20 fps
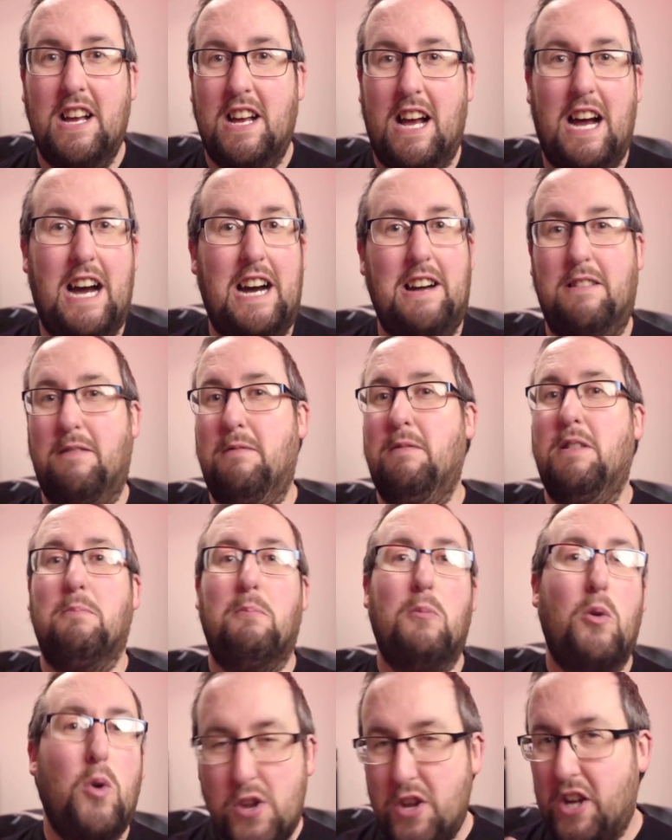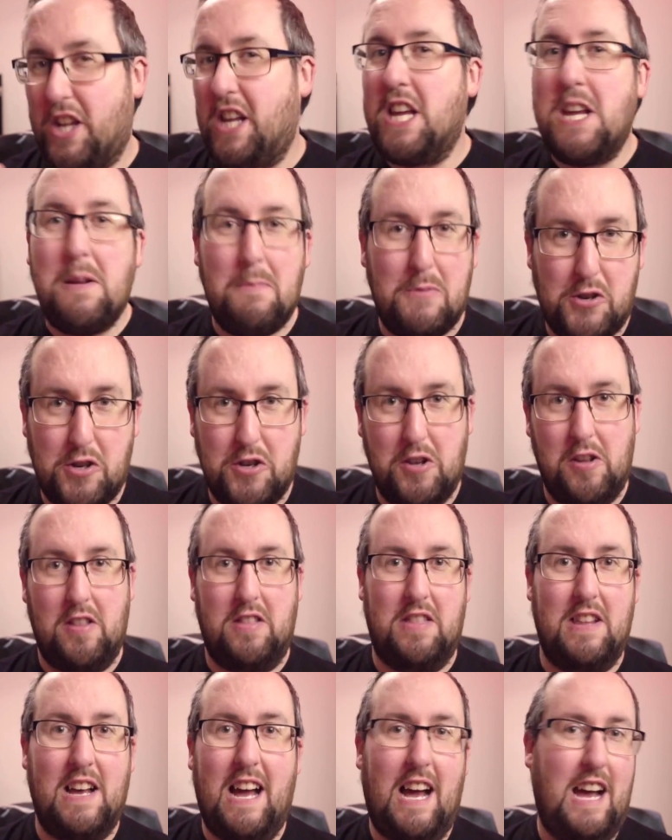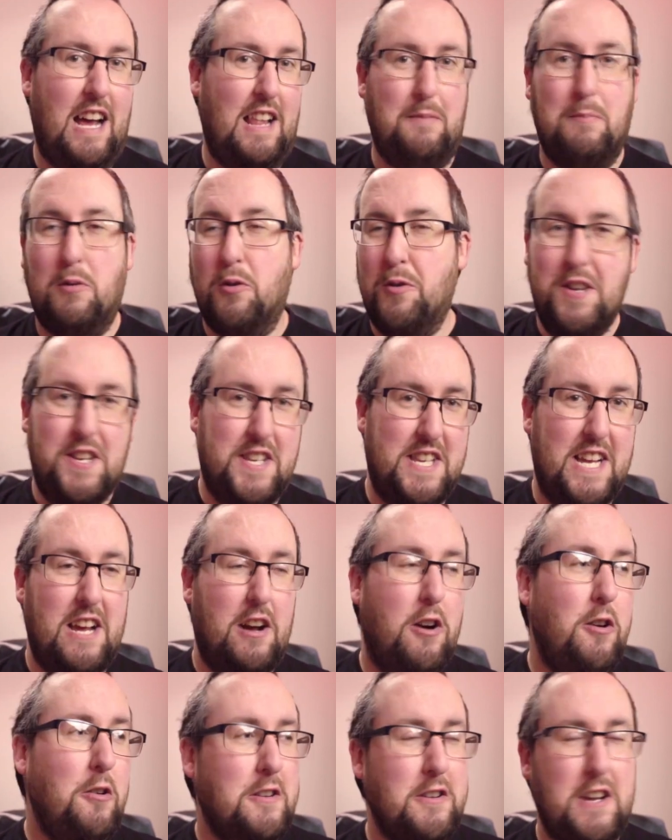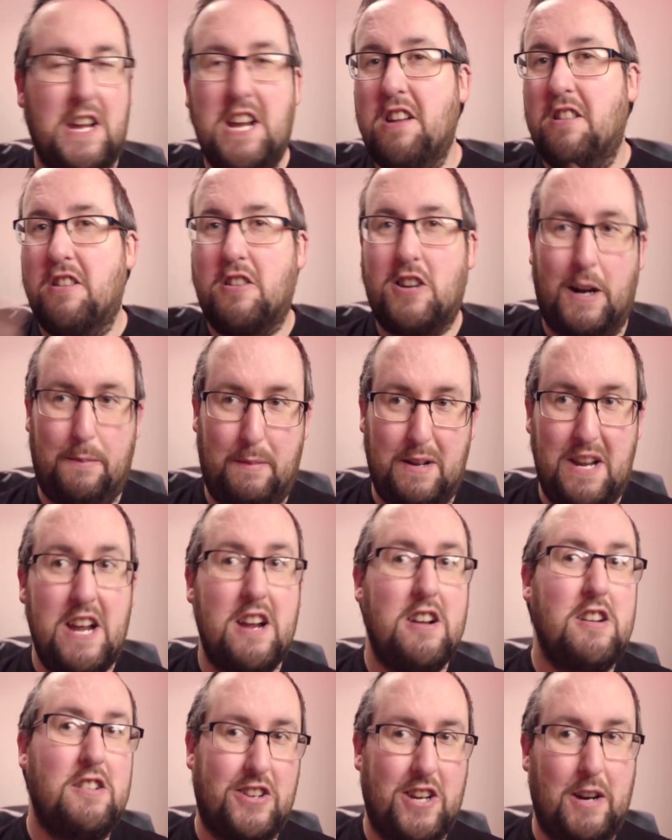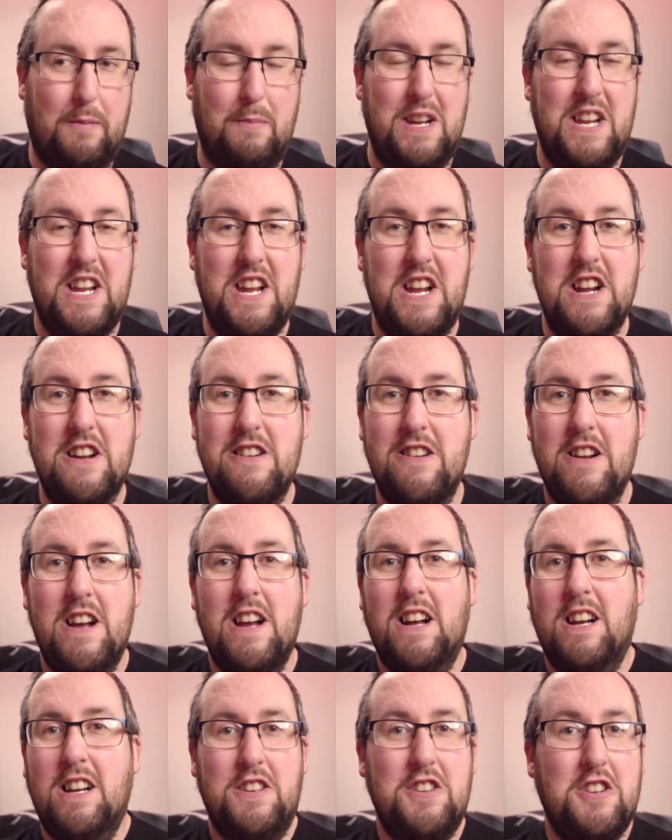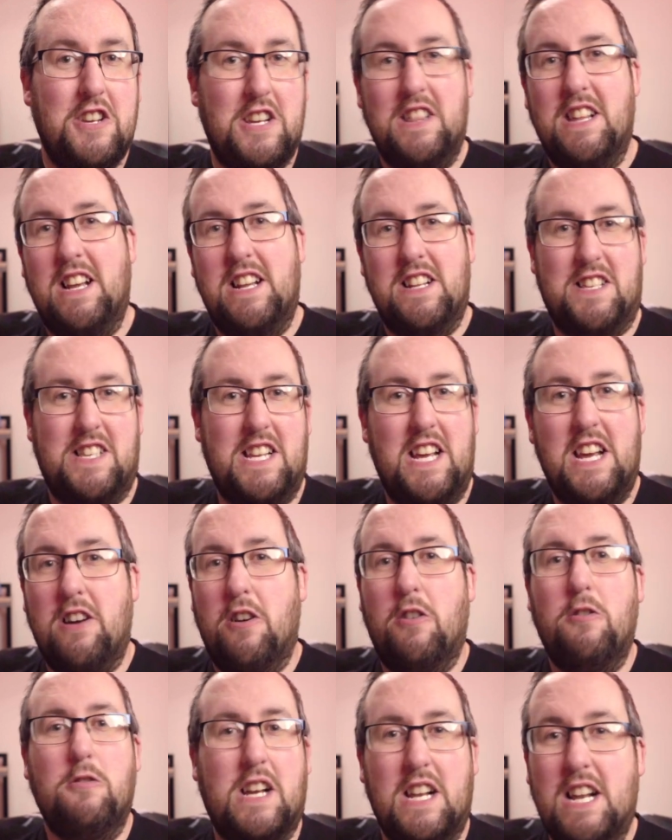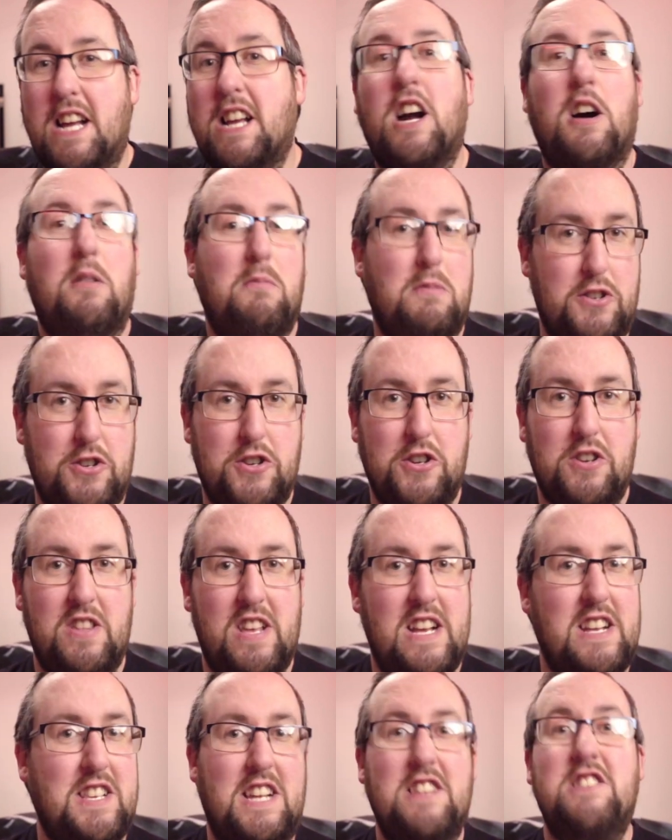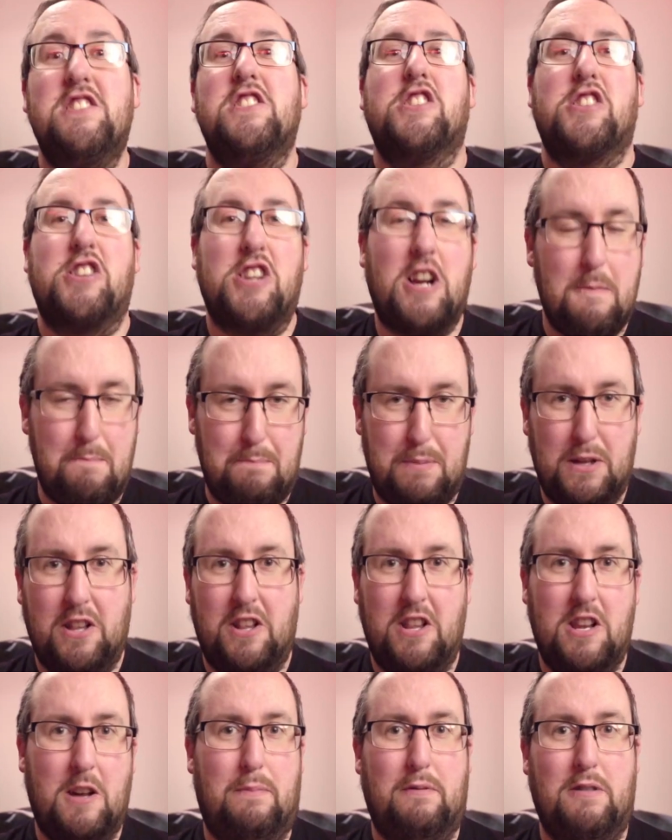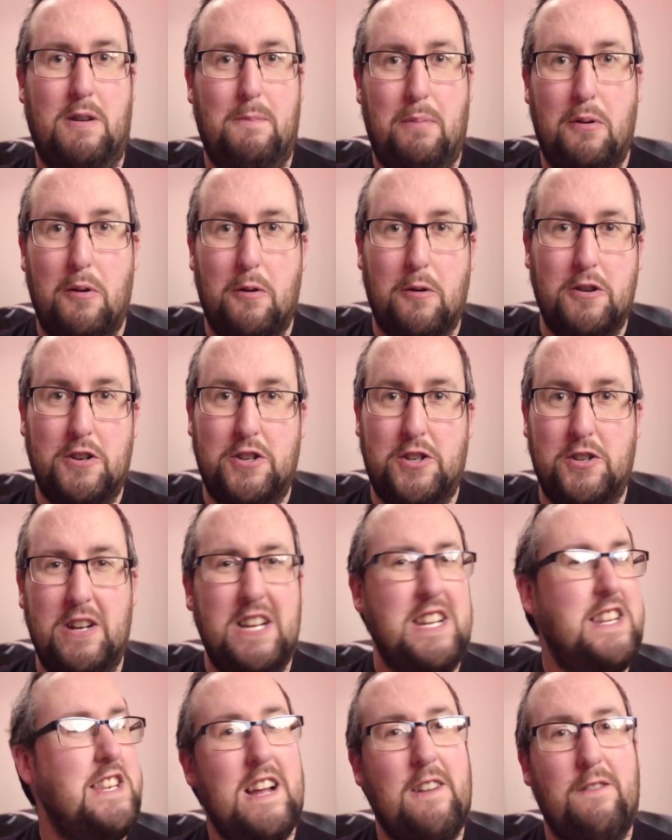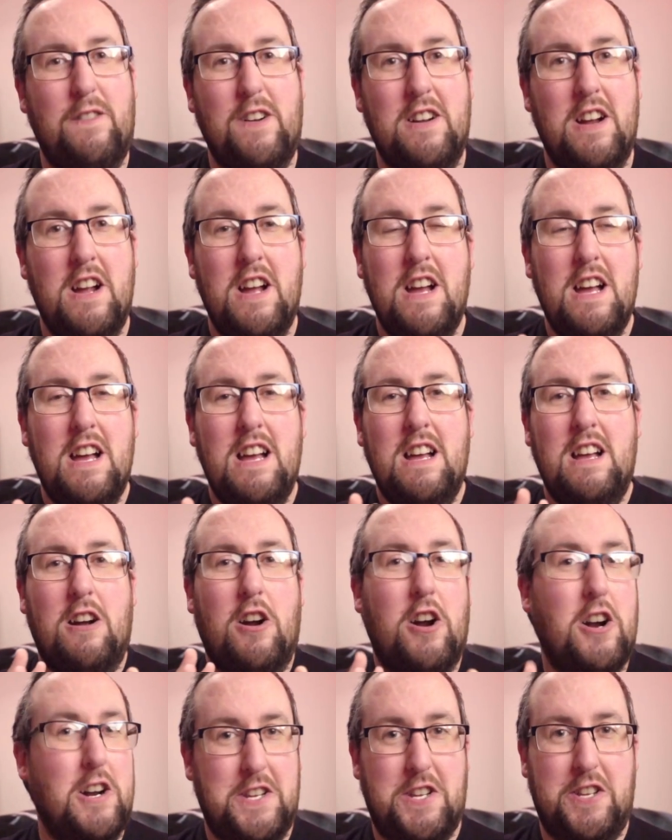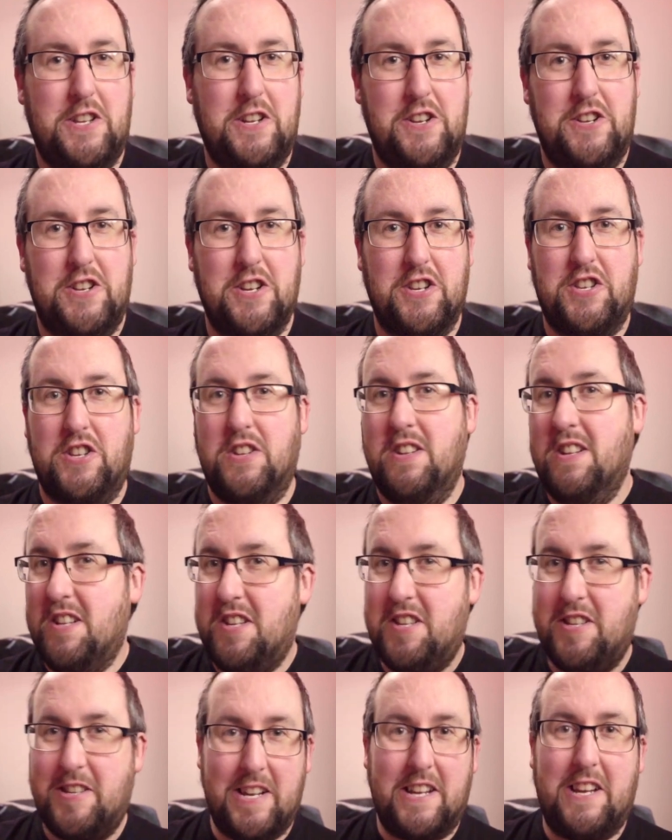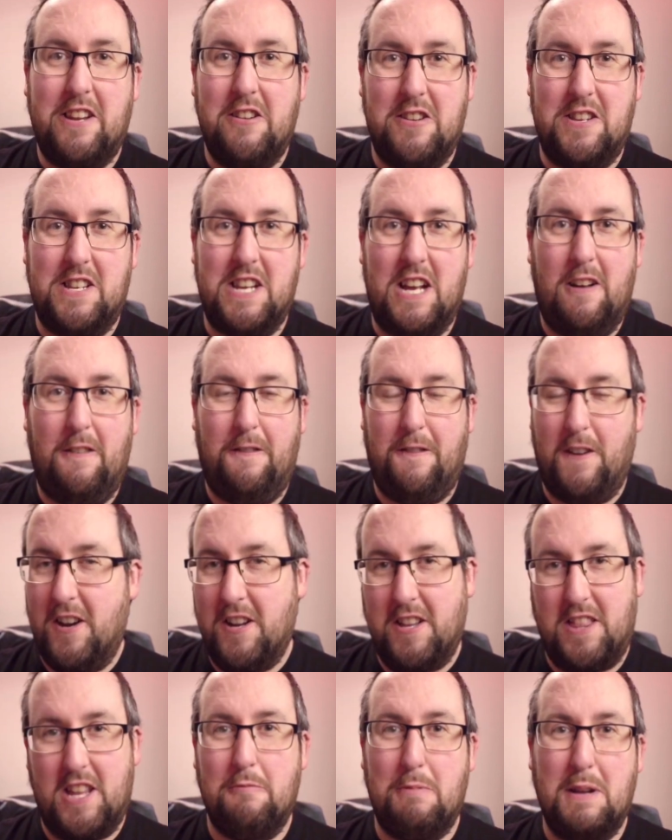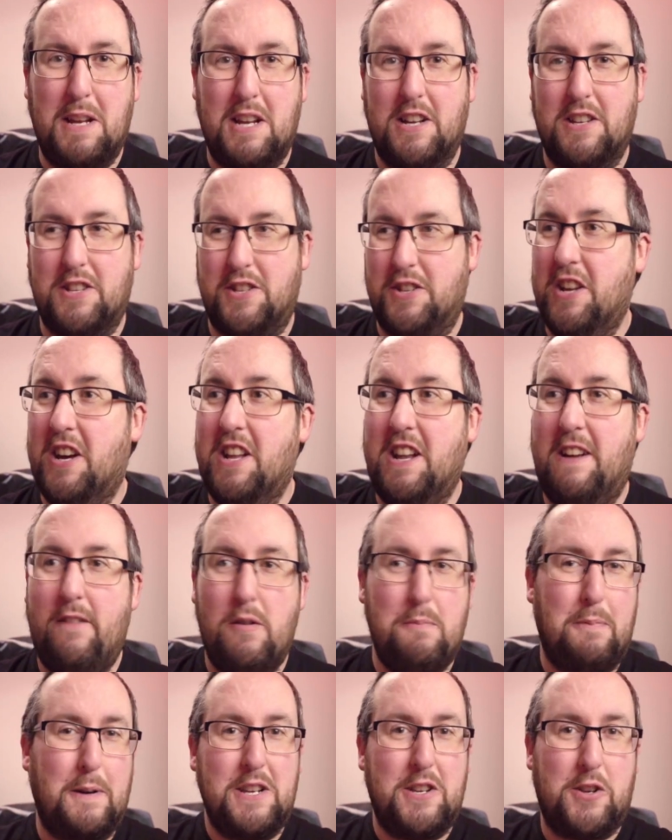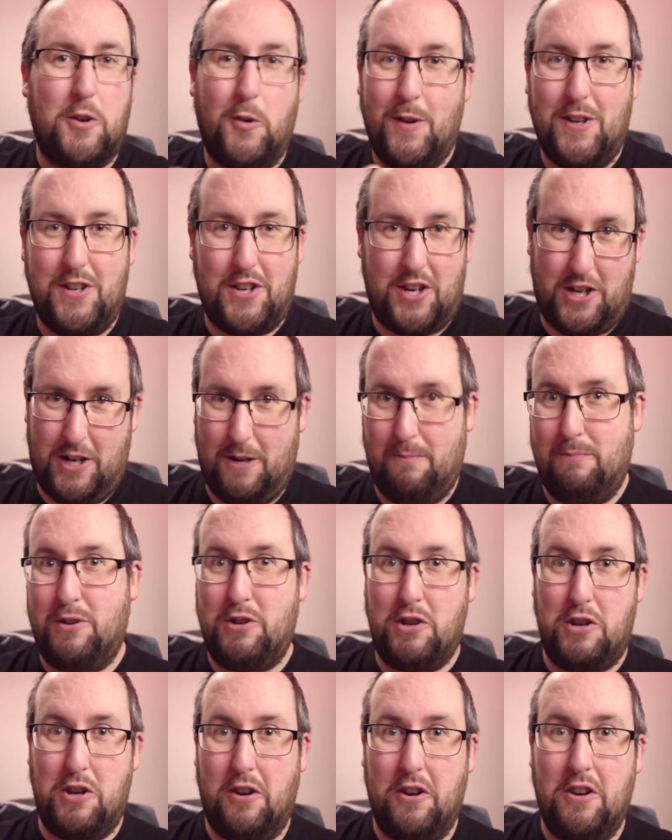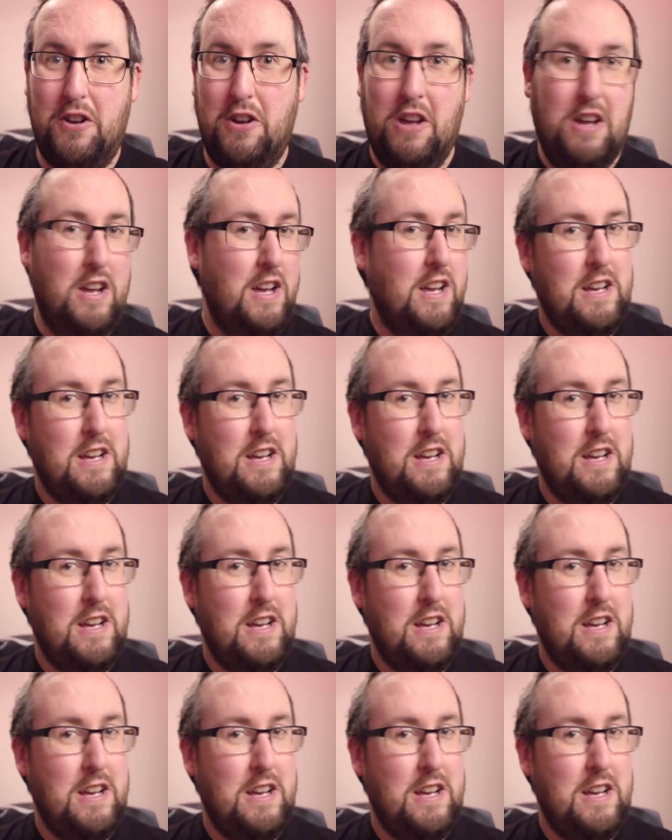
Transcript: And the more you keep doing that, and the more you say, oh, look, here, they're coming here and they're coming here, you can then say, oh, can I come and do this? And you start building up a rapport. So it never hurts to just stick yourself out there, because not everybody's going to come to you.